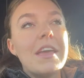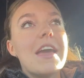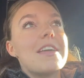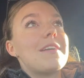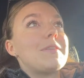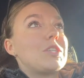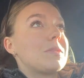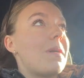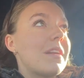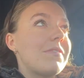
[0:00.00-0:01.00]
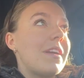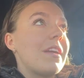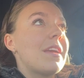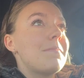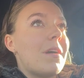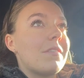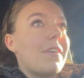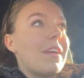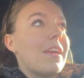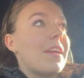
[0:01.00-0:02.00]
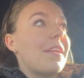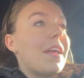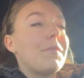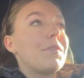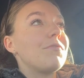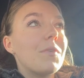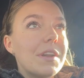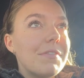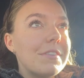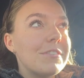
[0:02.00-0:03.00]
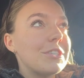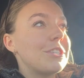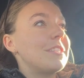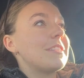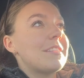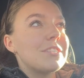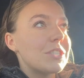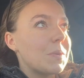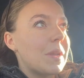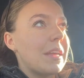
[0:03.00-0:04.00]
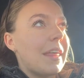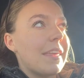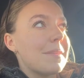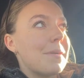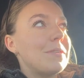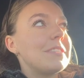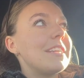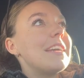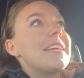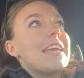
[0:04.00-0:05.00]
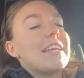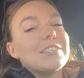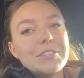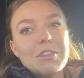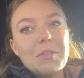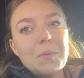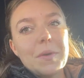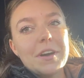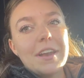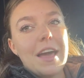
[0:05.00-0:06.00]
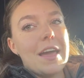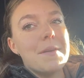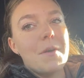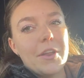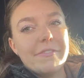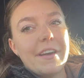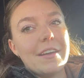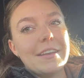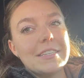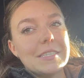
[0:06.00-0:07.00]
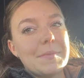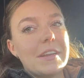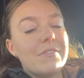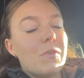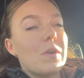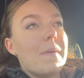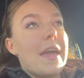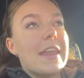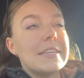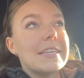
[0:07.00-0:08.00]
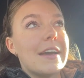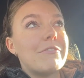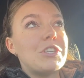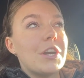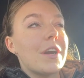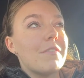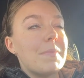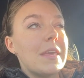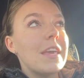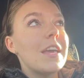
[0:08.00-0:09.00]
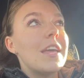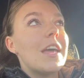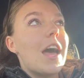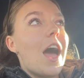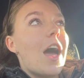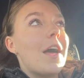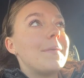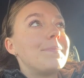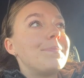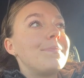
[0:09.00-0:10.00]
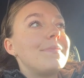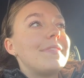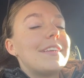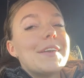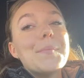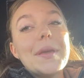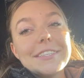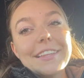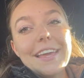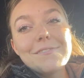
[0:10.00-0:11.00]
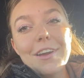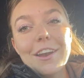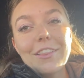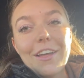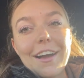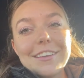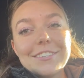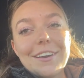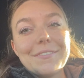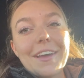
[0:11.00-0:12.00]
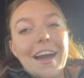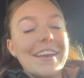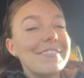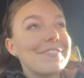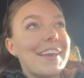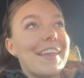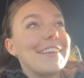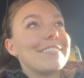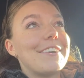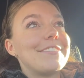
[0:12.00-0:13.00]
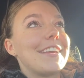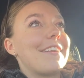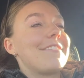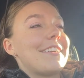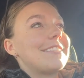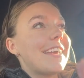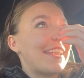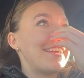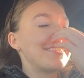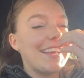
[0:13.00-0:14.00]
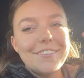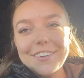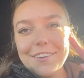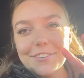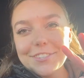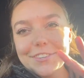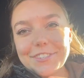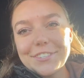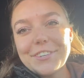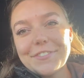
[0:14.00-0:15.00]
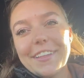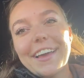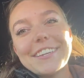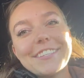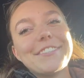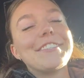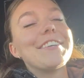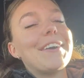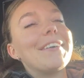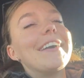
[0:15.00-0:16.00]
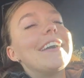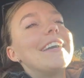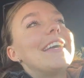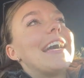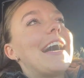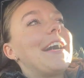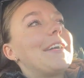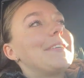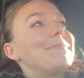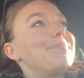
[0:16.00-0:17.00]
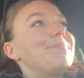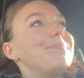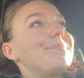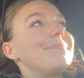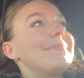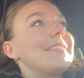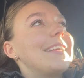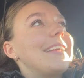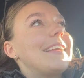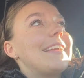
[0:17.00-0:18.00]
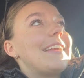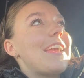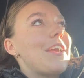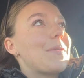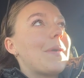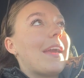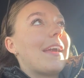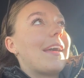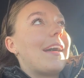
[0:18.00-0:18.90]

and I've been just modifying it and modifying it, and I wrote 4 different versions, and this is the one I like the most. It's also the one I modified and submitted for my NSF GRFP. Basically, I've read it a lot, so I'm kind of getting so sick of this, and I still have 9 more schools to apply to, so, either way,